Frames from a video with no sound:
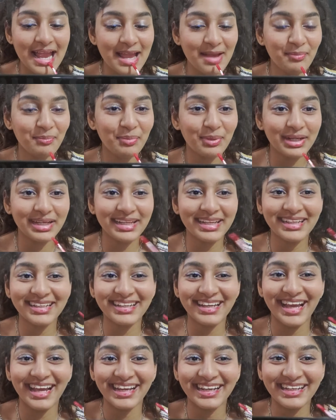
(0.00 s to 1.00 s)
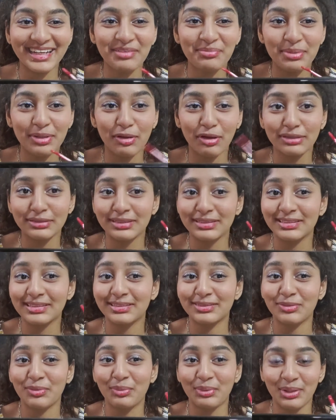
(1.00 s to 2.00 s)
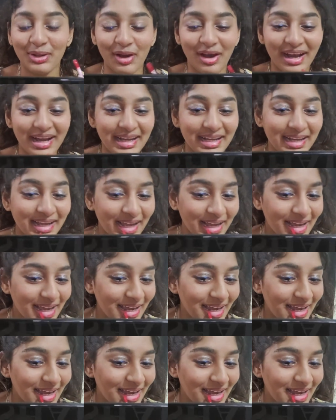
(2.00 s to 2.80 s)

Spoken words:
I'm putting it lightly because this is so dark.